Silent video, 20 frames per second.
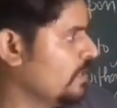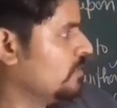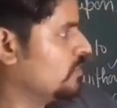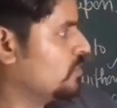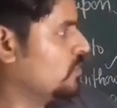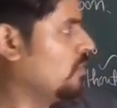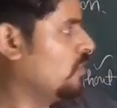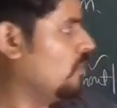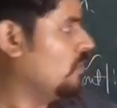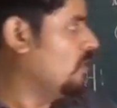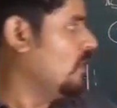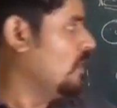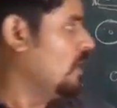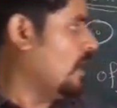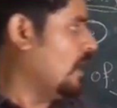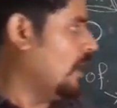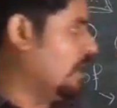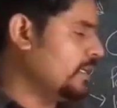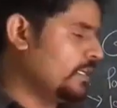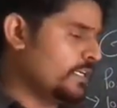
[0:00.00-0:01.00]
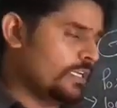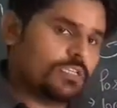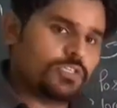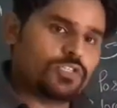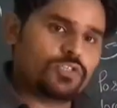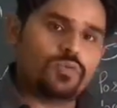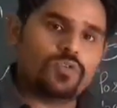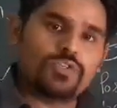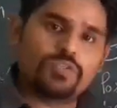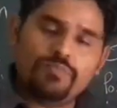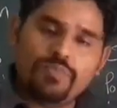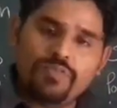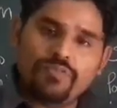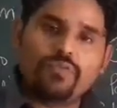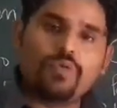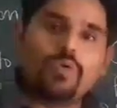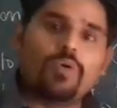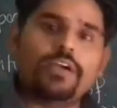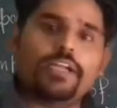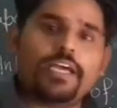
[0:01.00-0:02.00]
So until shows
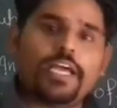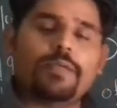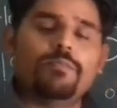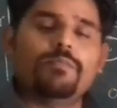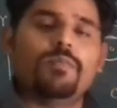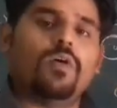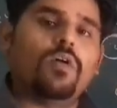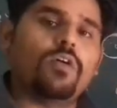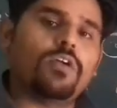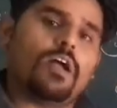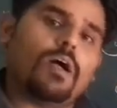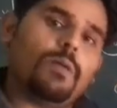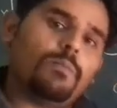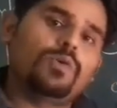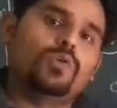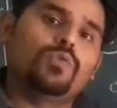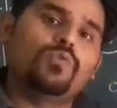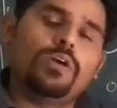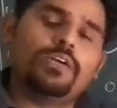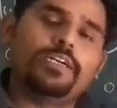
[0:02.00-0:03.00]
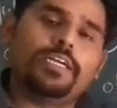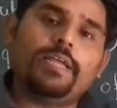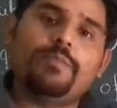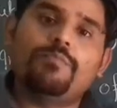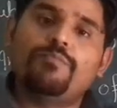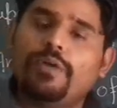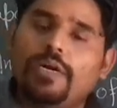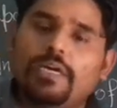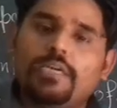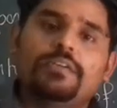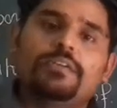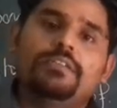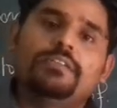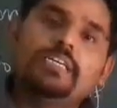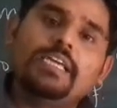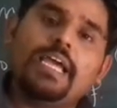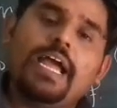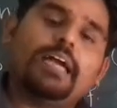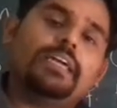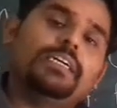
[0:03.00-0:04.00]
before time or up to a time, but
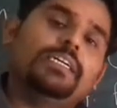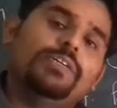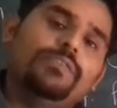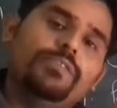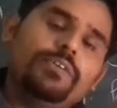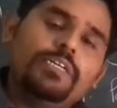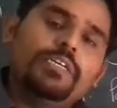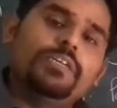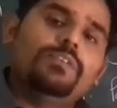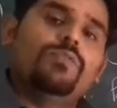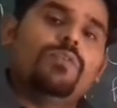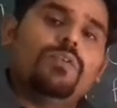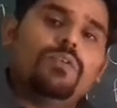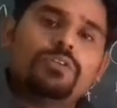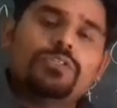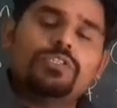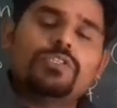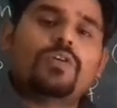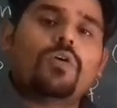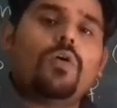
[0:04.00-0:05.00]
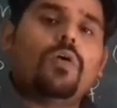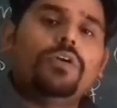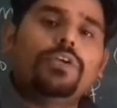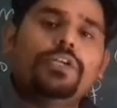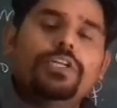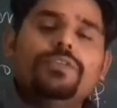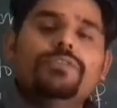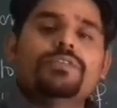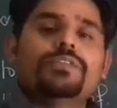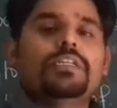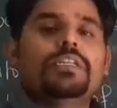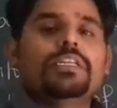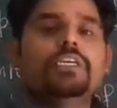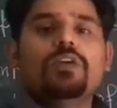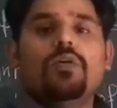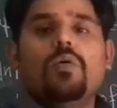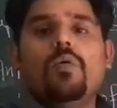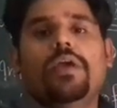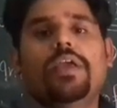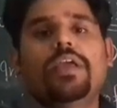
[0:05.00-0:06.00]
the activity was
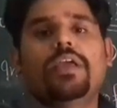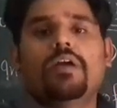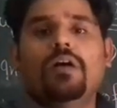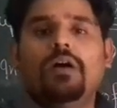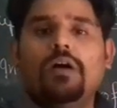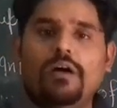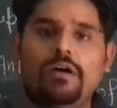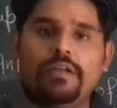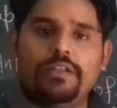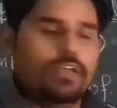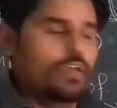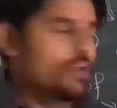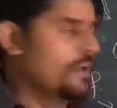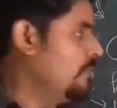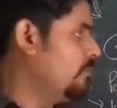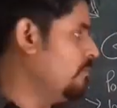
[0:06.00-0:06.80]
continuously going on.